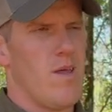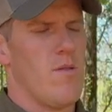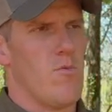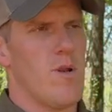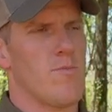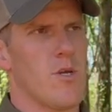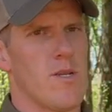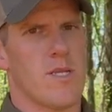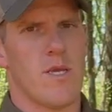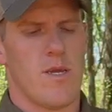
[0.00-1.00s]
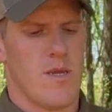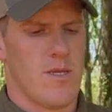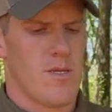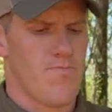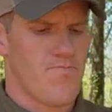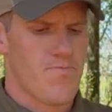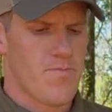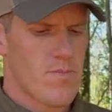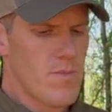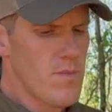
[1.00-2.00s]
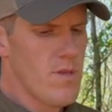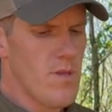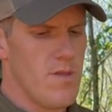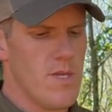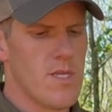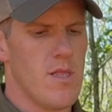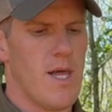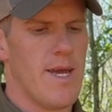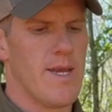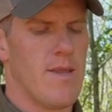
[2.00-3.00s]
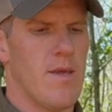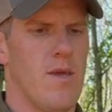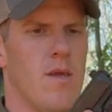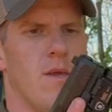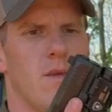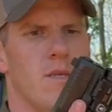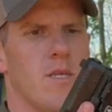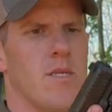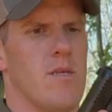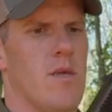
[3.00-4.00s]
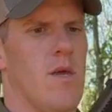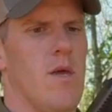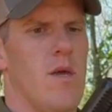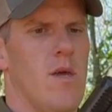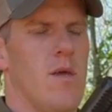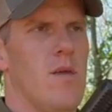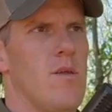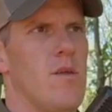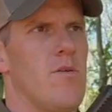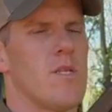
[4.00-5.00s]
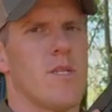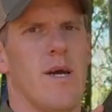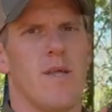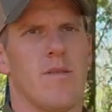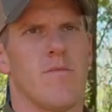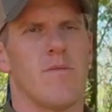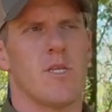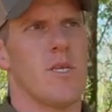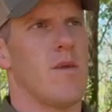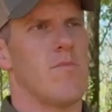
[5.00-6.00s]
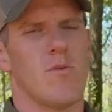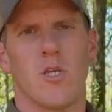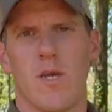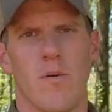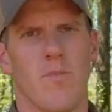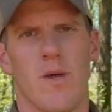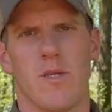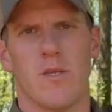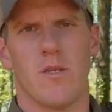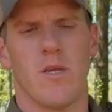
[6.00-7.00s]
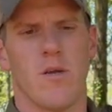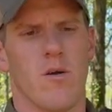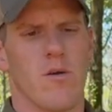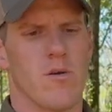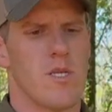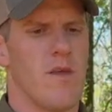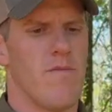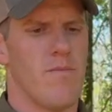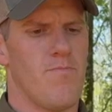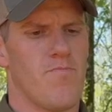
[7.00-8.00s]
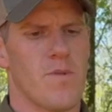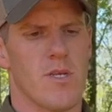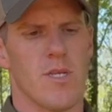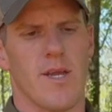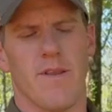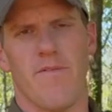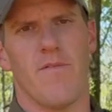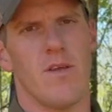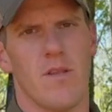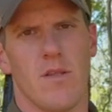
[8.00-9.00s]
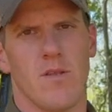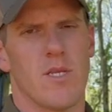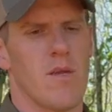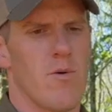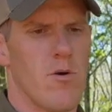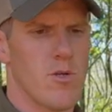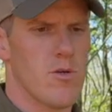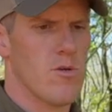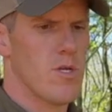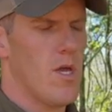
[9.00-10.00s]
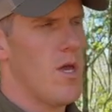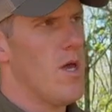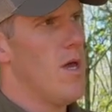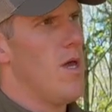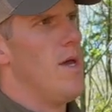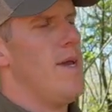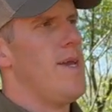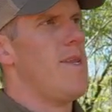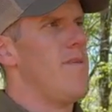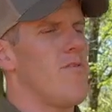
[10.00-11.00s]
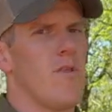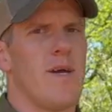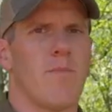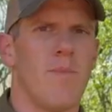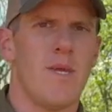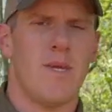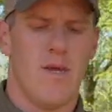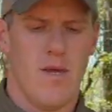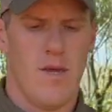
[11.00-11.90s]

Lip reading: What I'm trying to say is this light is, it's not the same shape as a TLR7. It's not going to fit in the same holsters. And if you're like me,